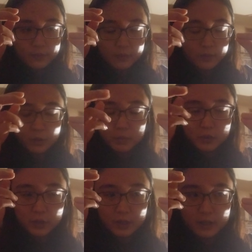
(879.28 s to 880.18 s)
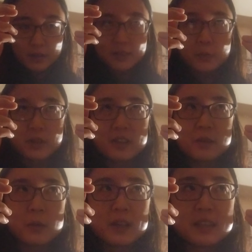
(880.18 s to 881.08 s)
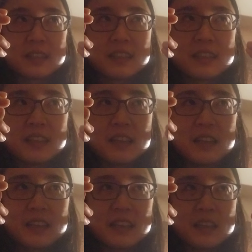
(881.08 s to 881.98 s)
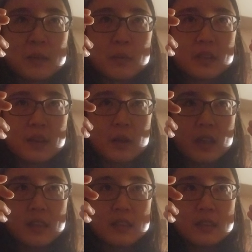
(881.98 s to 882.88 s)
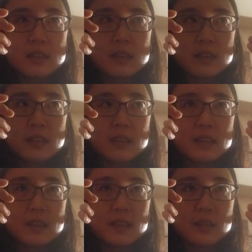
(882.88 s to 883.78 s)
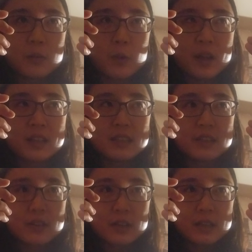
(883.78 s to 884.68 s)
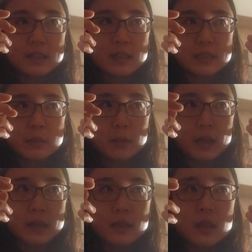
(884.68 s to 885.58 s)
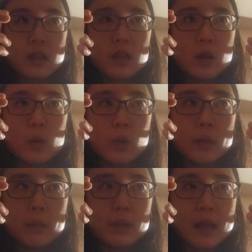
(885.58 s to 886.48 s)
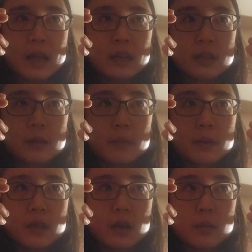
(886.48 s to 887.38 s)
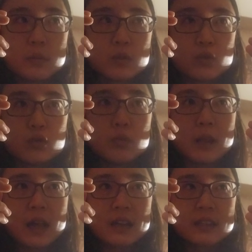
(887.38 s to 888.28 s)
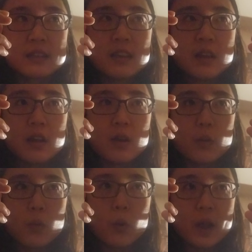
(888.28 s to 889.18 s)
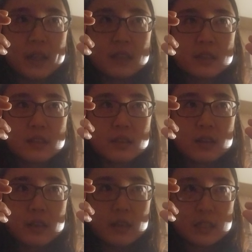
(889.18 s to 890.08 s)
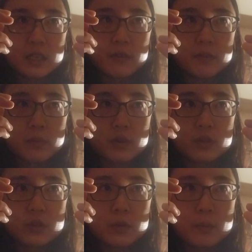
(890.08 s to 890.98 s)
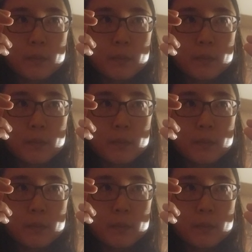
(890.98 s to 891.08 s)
No, I'm sorry, within the white. But in the white, there contains the black. When black becomes too black, white is given birth to.